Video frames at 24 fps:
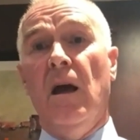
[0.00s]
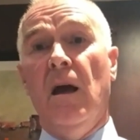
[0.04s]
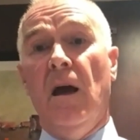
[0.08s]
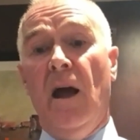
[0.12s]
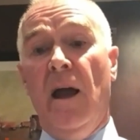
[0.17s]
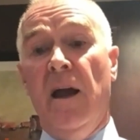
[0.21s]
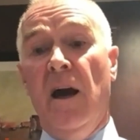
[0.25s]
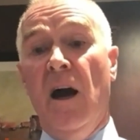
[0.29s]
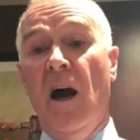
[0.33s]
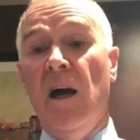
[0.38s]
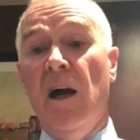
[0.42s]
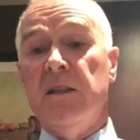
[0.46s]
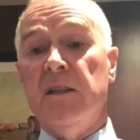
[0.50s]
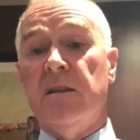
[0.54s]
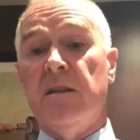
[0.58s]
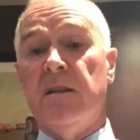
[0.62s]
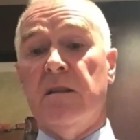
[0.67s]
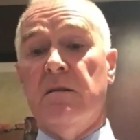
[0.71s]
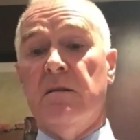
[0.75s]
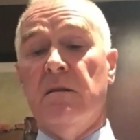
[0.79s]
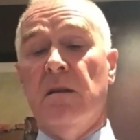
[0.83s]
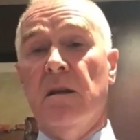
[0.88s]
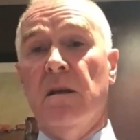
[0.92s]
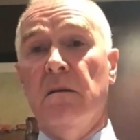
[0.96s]
I
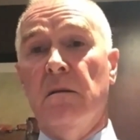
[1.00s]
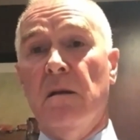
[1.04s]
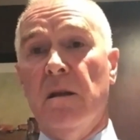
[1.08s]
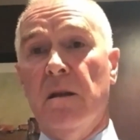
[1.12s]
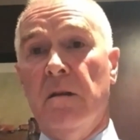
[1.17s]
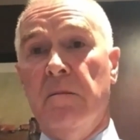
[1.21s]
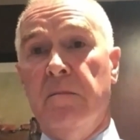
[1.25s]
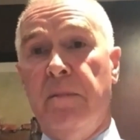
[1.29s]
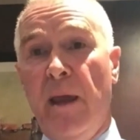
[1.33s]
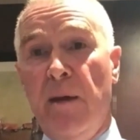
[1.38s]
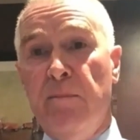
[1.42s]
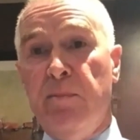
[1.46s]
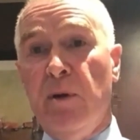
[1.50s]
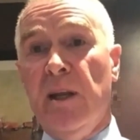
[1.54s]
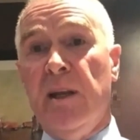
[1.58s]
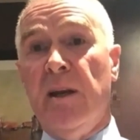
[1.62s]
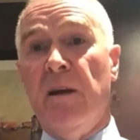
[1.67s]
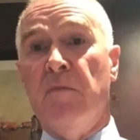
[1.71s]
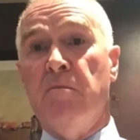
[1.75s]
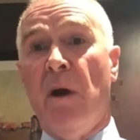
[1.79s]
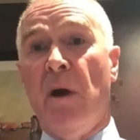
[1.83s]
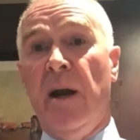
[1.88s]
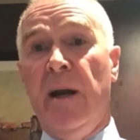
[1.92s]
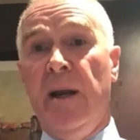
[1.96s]
asked people in
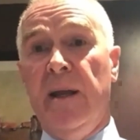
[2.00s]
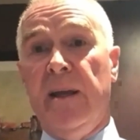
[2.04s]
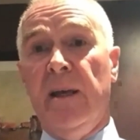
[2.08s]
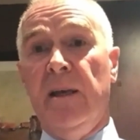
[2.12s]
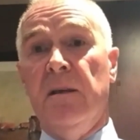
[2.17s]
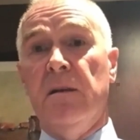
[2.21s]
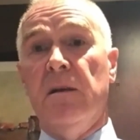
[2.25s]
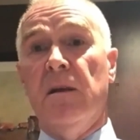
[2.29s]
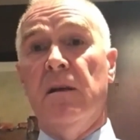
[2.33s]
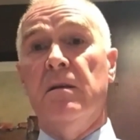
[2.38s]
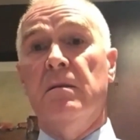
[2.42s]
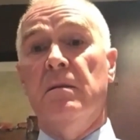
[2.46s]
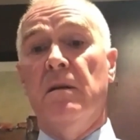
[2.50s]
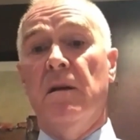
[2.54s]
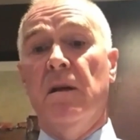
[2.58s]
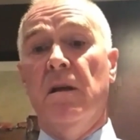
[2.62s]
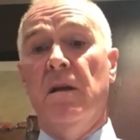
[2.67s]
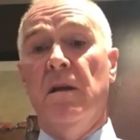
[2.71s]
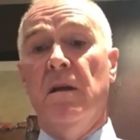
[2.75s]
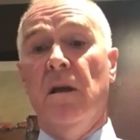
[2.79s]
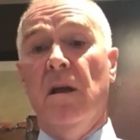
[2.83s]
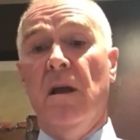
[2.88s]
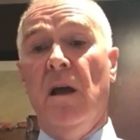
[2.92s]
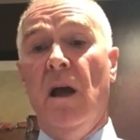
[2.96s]
America,
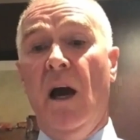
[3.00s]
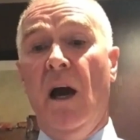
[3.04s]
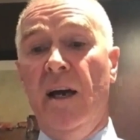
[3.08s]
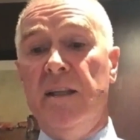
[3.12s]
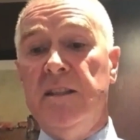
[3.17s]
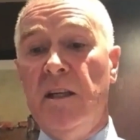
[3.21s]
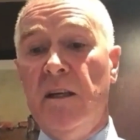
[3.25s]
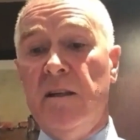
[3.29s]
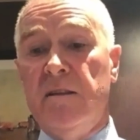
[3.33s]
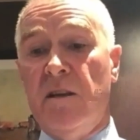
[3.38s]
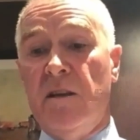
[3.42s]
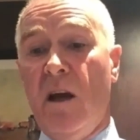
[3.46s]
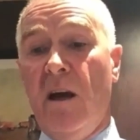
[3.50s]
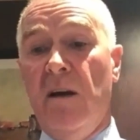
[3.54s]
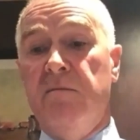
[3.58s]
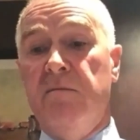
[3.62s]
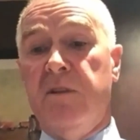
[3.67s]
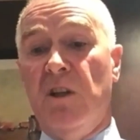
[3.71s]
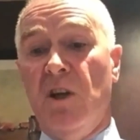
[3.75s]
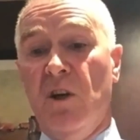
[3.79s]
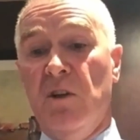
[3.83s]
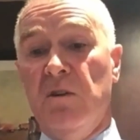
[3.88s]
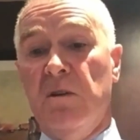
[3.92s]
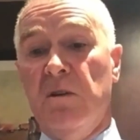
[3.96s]
as you
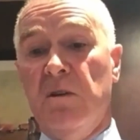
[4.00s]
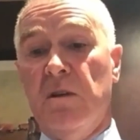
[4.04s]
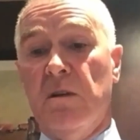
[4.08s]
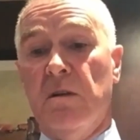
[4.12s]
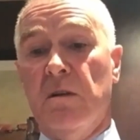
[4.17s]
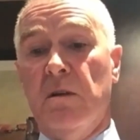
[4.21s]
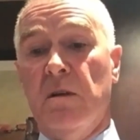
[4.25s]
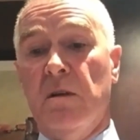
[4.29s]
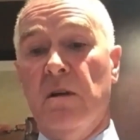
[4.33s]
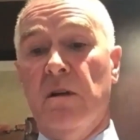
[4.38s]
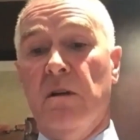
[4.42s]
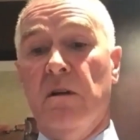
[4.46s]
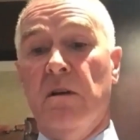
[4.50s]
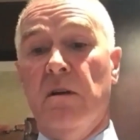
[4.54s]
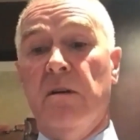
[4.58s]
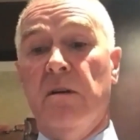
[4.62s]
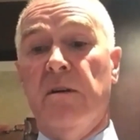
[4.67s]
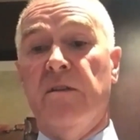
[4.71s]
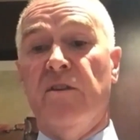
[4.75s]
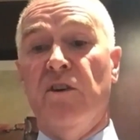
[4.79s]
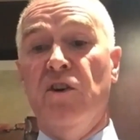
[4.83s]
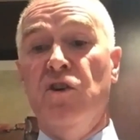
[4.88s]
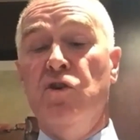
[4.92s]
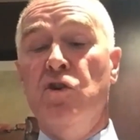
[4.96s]
have done
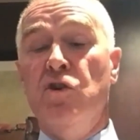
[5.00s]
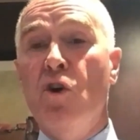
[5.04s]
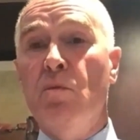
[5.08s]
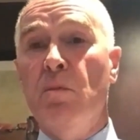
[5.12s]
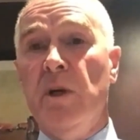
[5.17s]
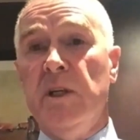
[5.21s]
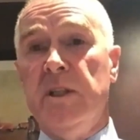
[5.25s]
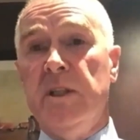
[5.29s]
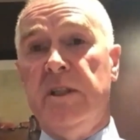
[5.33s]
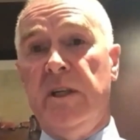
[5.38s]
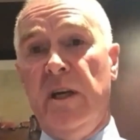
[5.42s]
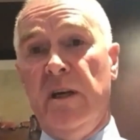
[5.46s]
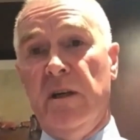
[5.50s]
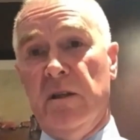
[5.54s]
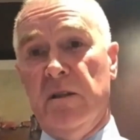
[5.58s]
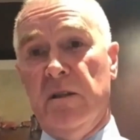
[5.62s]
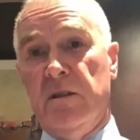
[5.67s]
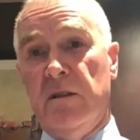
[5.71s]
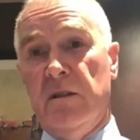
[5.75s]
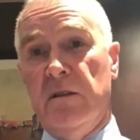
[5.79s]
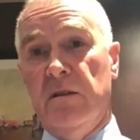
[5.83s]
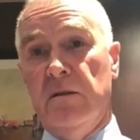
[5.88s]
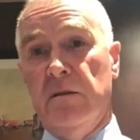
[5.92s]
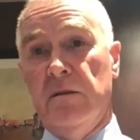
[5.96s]
for numerous
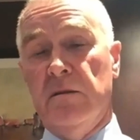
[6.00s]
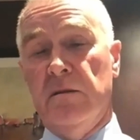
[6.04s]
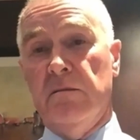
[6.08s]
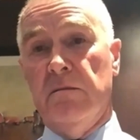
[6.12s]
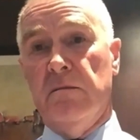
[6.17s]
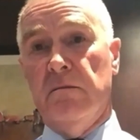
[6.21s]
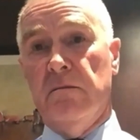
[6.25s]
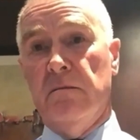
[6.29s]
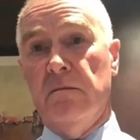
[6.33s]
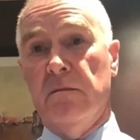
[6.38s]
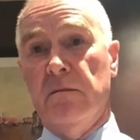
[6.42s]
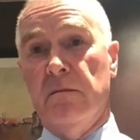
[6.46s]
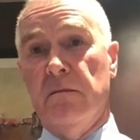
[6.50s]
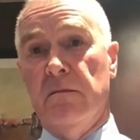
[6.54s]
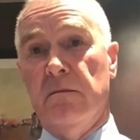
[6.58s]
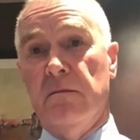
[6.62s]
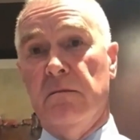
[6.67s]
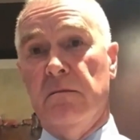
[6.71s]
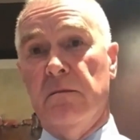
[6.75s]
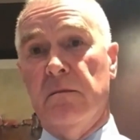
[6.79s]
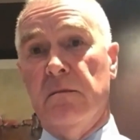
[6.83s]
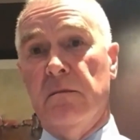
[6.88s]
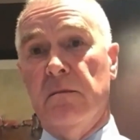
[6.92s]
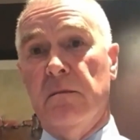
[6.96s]
years,
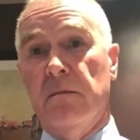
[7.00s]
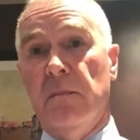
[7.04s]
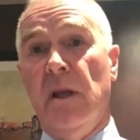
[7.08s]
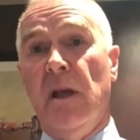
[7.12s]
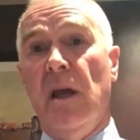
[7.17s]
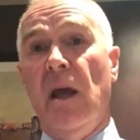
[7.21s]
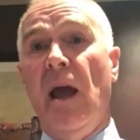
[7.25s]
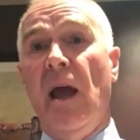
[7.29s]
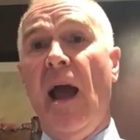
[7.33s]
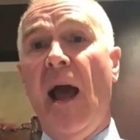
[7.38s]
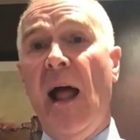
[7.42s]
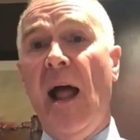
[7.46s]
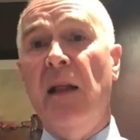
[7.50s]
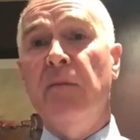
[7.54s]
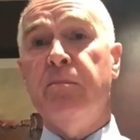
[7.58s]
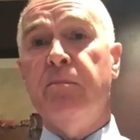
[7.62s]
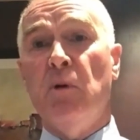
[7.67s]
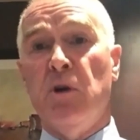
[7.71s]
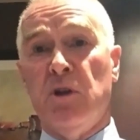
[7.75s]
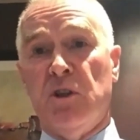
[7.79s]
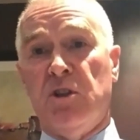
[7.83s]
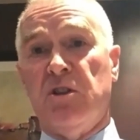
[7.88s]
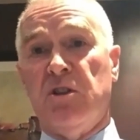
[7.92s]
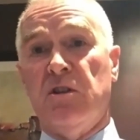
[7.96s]
help
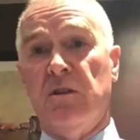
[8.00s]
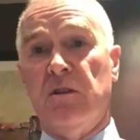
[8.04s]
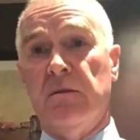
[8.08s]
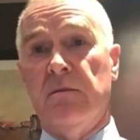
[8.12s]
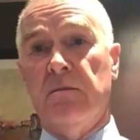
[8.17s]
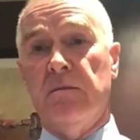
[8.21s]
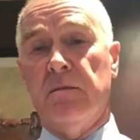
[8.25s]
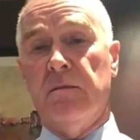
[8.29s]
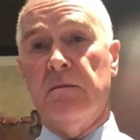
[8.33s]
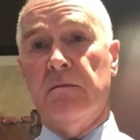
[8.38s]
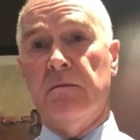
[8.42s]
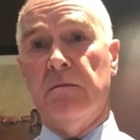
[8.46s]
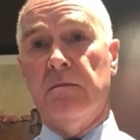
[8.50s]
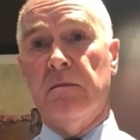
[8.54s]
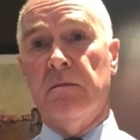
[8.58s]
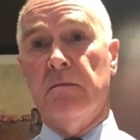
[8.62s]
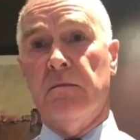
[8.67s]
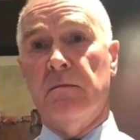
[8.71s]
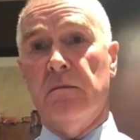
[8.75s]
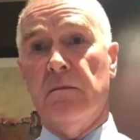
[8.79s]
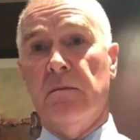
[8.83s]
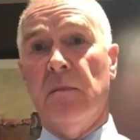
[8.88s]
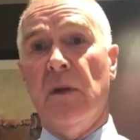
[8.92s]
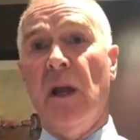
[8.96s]
us
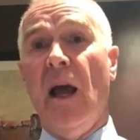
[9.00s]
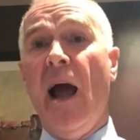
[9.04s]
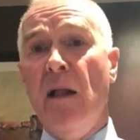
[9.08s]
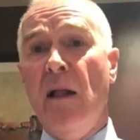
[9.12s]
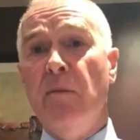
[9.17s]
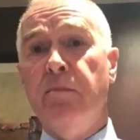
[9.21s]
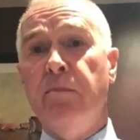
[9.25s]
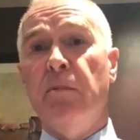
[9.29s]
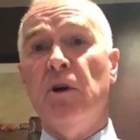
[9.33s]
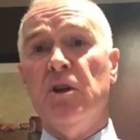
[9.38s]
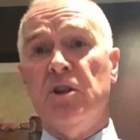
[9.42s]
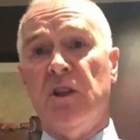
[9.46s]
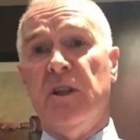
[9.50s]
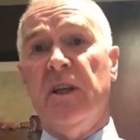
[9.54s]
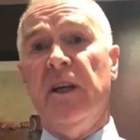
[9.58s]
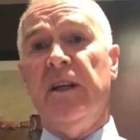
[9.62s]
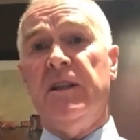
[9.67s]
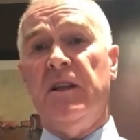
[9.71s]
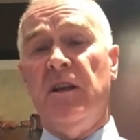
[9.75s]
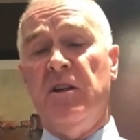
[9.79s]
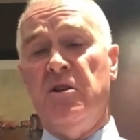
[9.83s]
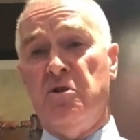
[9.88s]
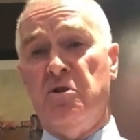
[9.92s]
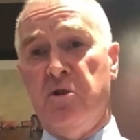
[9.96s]

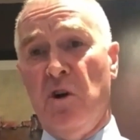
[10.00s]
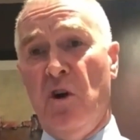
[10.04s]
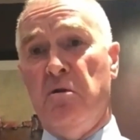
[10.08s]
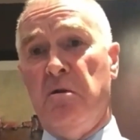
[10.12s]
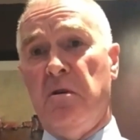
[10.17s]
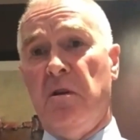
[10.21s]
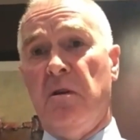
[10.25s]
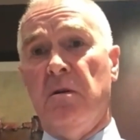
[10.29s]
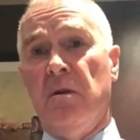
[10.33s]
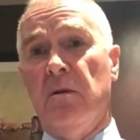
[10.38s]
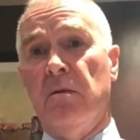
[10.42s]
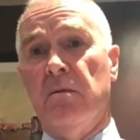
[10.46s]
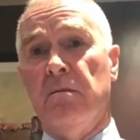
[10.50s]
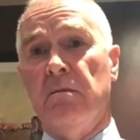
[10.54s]
get the truth.